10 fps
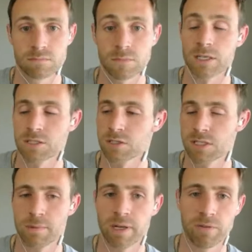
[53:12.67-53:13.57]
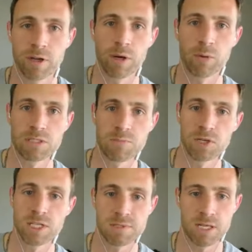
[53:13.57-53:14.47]
Yeah, it's a good tip. And if anybody wants more
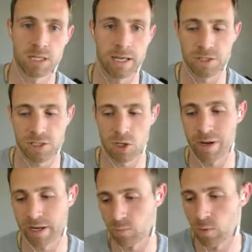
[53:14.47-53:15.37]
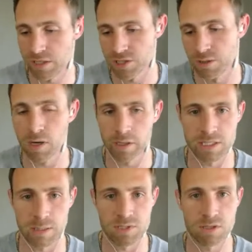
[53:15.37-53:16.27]
tips like that, just go back and watch uh,
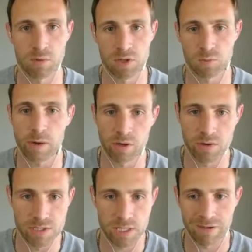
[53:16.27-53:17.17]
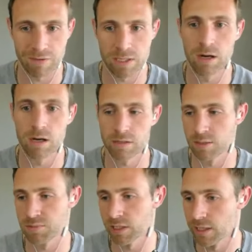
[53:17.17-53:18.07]
Monday's episode with the Wright brothers. They give a ton of
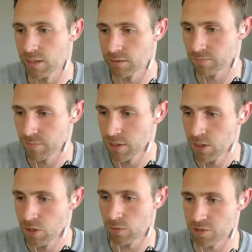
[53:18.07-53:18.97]
tips like that, which